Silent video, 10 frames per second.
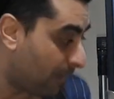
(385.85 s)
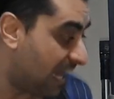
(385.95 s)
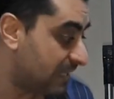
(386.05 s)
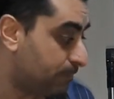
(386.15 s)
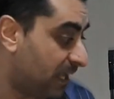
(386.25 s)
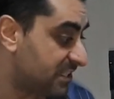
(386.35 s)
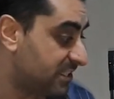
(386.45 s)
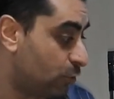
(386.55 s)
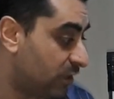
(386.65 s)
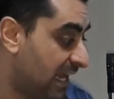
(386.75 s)
And
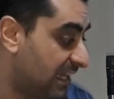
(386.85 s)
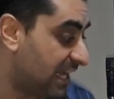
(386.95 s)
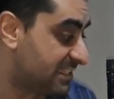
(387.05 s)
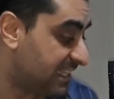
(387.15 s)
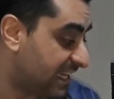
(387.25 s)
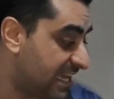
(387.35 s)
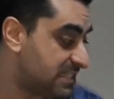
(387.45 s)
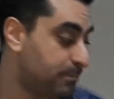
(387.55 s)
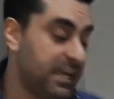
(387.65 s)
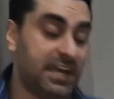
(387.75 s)
Barcelona lost
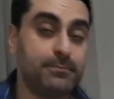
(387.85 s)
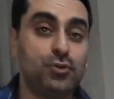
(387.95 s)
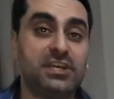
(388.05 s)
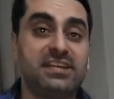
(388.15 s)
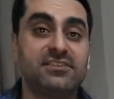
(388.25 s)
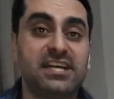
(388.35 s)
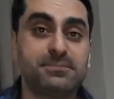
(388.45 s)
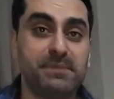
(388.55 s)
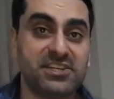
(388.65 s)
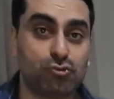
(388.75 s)
against Bayern Munich in
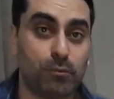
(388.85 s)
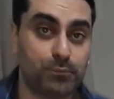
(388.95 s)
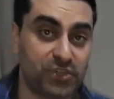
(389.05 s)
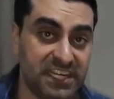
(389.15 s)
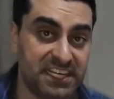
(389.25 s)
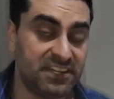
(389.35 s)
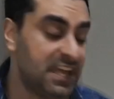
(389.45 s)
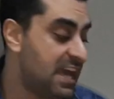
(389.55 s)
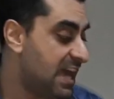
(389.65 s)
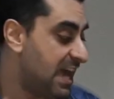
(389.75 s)
last match at home 3-0.
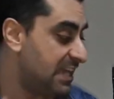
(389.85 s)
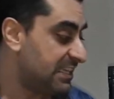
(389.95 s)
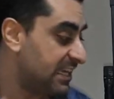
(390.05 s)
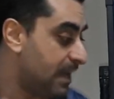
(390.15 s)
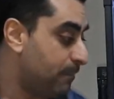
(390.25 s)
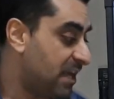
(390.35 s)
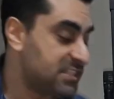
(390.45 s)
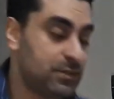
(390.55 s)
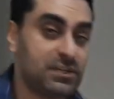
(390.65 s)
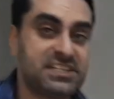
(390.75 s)
And again,
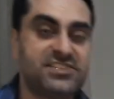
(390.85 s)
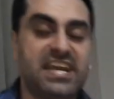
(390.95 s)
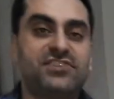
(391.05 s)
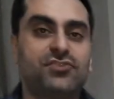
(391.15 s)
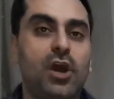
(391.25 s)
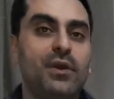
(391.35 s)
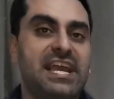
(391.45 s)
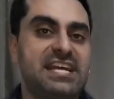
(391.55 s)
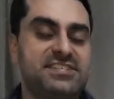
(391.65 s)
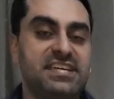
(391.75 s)
Barcelona stayed draw
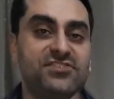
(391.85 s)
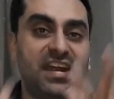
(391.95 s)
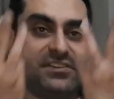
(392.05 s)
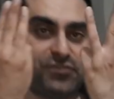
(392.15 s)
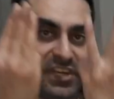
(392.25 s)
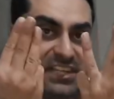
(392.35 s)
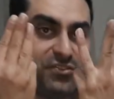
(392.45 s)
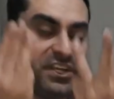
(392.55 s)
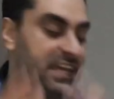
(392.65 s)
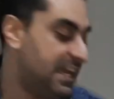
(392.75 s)
against Inter
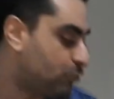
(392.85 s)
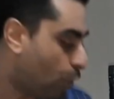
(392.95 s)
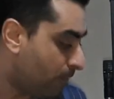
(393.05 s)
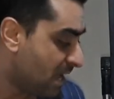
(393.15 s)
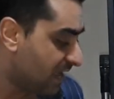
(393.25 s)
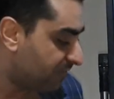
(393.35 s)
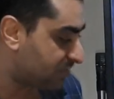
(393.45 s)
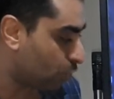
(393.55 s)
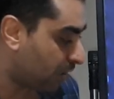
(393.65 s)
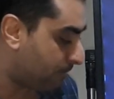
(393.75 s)
3-3 at home.
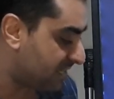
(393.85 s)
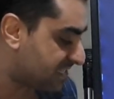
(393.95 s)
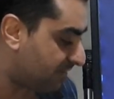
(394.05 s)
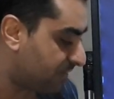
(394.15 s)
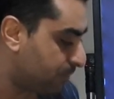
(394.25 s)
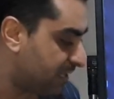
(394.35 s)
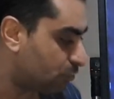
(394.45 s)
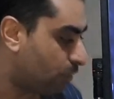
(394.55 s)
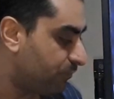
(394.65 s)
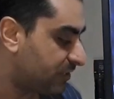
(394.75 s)
Victoria Pilsen will be at
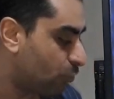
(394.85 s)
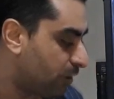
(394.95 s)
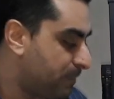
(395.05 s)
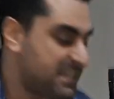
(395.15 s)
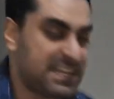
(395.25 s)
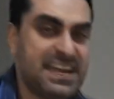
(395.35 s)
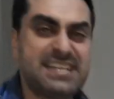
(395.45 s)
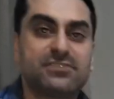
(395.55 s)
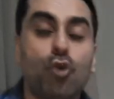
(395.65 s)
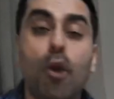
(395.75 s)
home. Victoria Pilsen
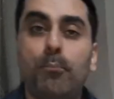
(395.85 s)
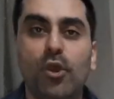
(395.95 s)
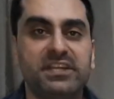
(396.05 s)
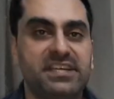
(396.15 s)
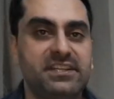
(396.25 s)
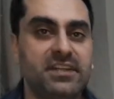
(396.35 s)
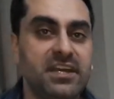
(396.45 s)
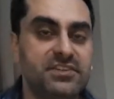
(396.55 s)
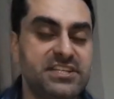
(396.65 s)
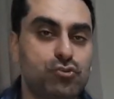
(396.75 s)
has no point in
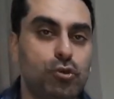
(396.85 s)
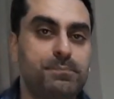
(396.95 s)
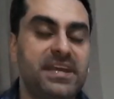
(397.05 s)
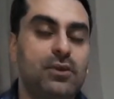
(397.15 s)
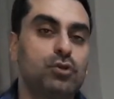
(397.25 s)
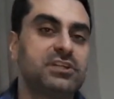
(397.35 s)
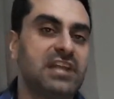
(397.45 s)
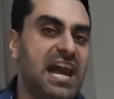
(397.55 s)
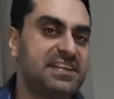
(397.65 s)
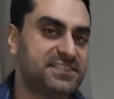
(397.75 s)
this group. They are on the
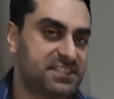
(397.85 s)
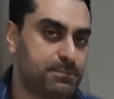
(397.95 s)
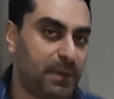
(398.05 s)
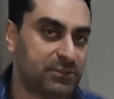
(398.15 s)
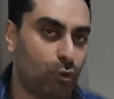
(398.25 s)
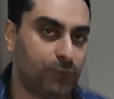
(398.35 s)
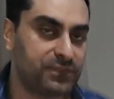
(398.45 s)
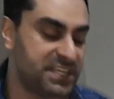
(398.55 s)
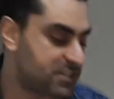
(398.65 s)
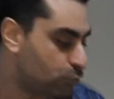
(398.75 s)
last spot of
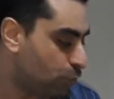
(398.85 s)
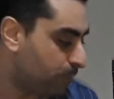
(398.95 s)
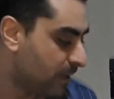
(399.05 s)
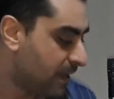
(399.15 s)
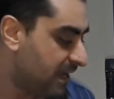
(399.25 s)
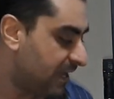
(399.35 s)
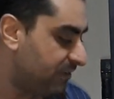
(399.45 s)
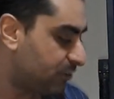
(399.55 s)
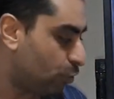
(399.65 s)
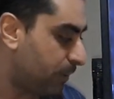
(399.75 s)
this group.
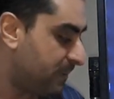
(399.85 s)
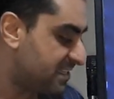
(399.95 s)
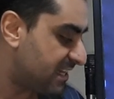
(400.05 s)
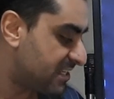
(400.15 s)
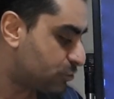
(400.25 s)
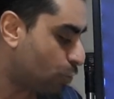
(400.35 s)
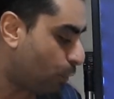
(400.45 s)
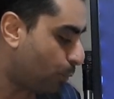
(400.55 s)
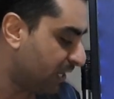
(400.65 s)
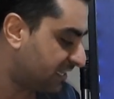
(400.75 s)
Victoria Pilsen is so
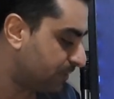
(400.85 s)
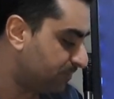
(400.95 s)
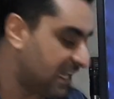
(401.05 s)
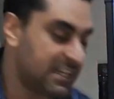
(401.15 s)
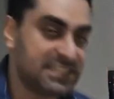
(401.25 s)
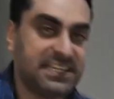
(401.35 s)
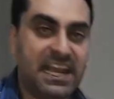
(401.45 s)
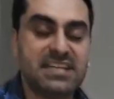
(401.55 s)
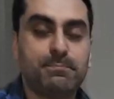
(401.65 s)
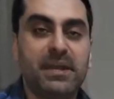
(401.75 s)
weak team. They lost
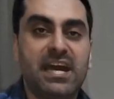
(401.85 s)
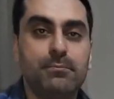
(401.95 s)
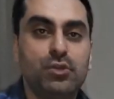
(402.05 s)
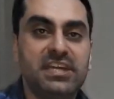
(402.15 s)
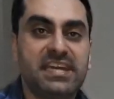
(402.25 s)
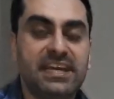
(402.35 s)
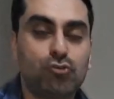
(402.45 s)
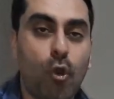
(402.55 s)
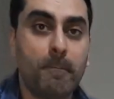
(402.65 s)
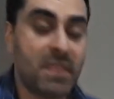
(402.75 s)
against Bayern Munich at
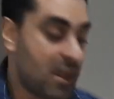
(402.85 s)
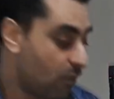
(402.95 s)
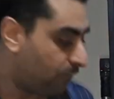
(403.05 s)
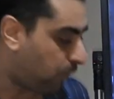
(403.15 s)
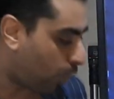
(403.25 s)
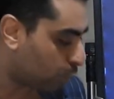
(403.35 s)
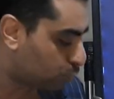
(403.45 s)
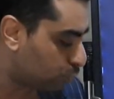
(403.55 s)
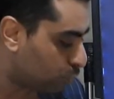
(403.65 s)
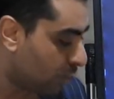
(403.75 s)
home
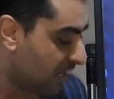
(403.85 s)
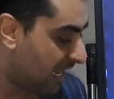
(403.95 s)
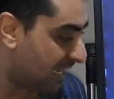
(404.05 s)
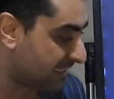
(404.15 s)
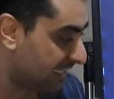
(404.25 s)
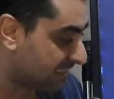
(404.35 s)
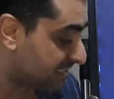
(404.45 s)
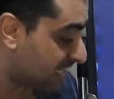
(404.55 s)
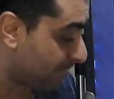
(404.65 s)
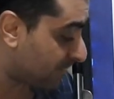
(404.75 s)
4-2. And at the
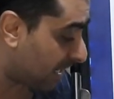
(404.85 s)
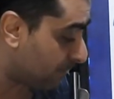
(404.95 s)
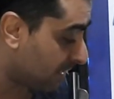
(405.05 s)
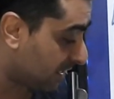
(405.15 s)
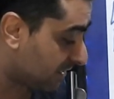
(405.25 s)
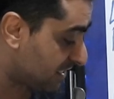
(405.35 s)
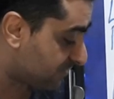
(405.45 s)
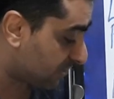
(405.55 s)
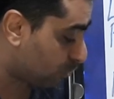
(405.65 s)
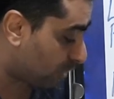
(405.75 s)
same time, this
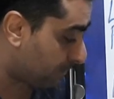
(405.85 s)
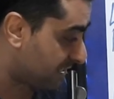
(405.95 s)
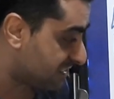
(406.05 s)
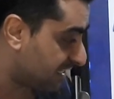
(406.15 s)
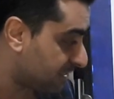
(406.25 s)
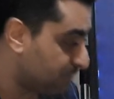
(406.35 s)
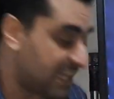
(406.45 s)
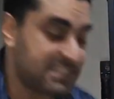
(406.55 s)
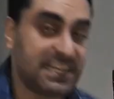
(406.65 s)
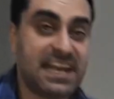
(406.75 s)
Victoria Pilsen team
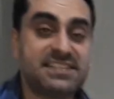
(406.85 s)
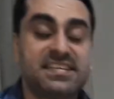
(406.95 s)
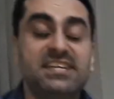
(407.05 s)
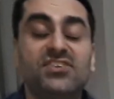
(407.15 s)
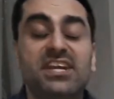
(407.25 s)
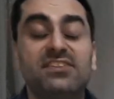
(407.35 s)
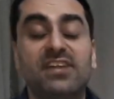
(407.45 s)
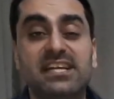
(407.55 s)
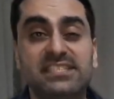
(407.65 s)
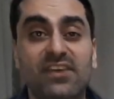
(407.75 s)
lost against Inter in
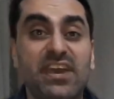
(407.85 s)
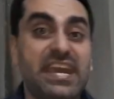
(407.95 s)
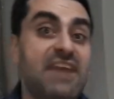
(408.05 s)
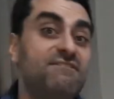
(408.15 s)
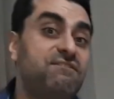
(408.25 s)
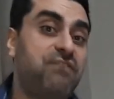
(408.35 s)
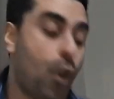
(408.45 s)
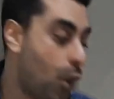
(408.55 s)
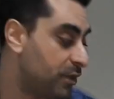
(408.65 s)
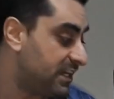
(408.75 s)
last away game
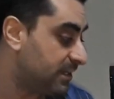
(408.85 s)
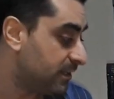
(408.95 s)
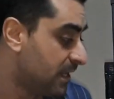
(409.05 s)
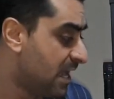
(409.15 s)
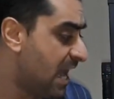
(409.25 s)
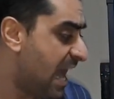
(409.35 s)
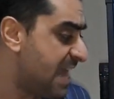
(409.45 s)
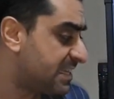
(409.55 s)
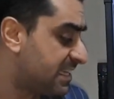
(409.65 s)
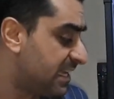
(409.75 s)
4-0.
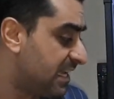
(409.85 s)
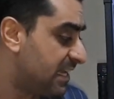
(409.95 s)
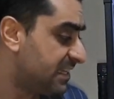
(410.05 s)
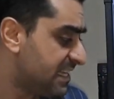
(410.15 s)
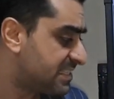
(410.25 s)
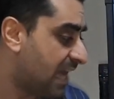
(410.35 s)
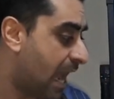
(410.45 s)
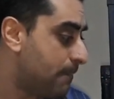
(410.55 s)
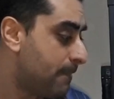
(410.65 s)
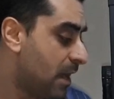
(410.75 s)
And this
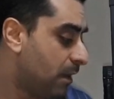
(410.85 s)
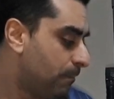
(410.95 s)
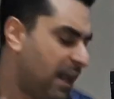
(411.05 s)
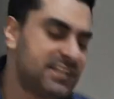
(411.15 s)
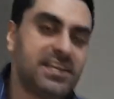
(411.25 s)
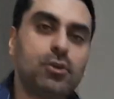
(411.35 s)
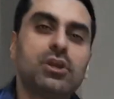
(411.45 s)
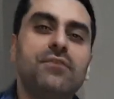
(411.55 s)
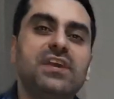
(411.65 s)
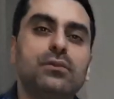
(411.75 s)
time,
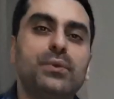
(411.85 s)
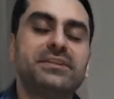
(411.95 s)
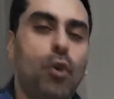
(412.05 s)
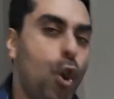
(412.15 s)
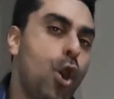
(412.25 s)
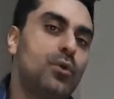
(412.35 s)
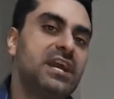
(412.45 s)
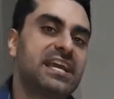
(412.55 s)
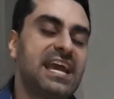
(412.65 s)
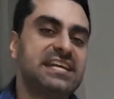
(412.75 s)
Barcelona will win over
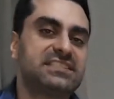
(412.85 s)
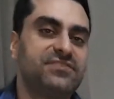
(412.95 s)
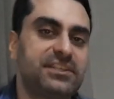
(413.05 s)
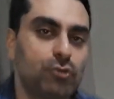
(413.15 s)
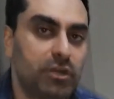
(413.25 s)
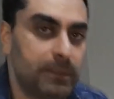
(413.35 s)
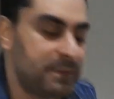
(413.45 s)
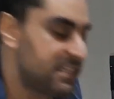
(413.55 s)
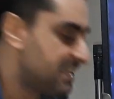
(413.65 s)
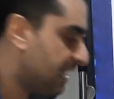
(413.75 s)
against Victoria
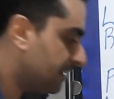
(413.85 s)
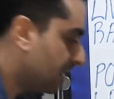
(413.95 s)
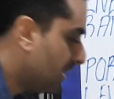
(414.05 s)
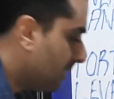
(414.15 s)
Pilsen.